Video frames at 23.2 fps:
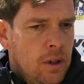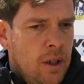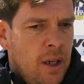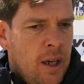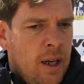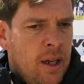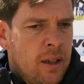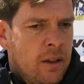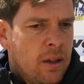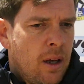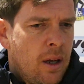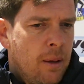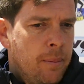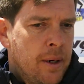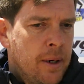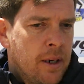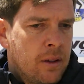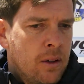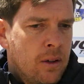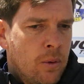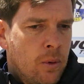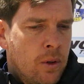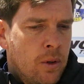Yeah, I don't
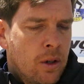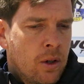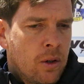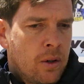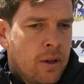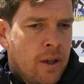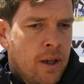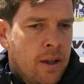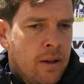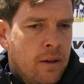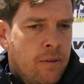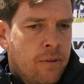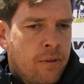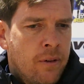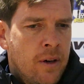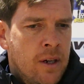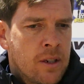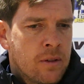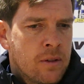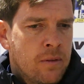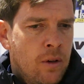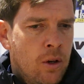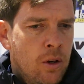want to go down the
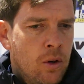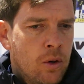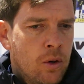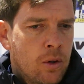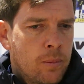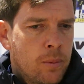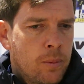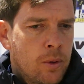phrase of luck,